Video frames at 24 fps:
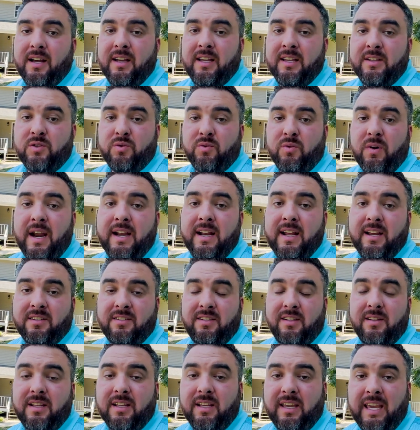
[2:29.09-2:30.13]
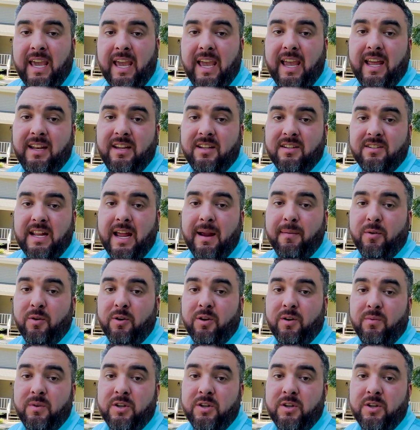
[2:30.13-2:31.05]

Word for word: is right next to the Canyons neighborhood,